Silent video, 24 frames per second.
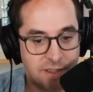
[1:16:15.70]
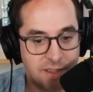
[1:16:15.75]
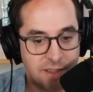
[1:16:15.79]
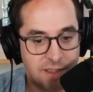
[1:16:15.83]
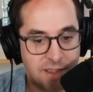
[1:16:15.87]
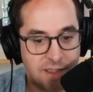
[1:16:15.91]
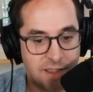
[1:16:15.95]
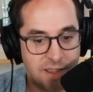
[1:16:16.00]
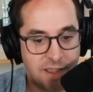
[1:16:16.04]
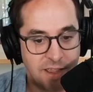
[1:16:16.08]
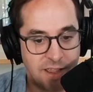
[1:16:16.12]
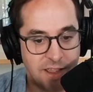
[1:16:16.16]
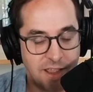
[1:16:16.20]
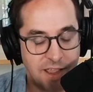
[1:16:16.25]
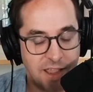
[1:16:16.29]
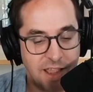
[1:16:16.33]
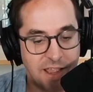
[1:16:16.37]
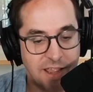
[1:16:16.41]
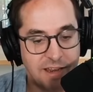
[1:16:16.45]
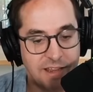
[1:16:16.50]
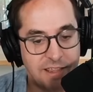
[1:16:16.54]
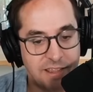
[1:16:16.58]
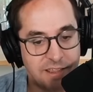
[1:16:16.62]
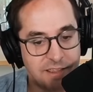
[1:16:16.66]
Yeah,
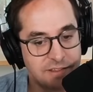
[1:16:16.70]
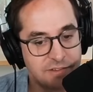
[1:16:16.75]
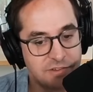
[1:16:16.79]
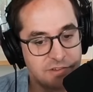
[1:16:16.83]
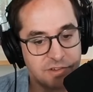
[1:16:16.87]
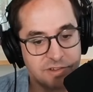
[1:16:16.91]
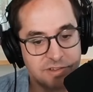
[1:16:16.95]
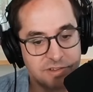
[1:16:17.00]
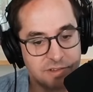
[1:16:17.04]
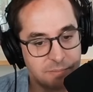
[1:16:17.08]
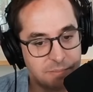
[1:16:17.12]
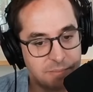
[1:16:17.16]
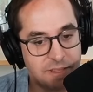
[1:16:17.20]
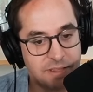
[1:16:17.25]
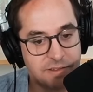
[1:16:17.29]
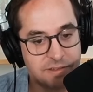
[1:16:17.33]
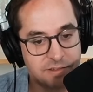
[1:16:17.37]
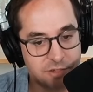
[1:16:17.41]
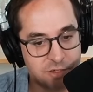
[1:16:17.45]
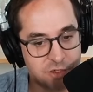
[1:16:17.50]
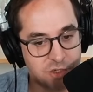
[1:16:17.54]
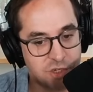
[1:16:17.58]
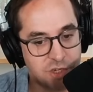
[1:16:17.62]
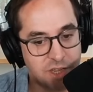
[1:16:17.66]
and he is just a piece
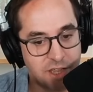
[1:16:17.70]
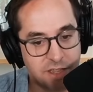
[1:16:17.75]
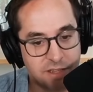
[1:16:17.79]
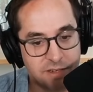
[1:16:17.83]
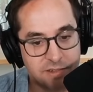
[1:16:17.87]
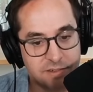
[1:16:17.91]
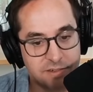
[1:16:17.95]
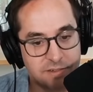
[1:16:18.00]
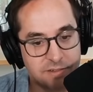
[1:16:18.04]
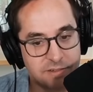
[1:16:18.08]
of shit.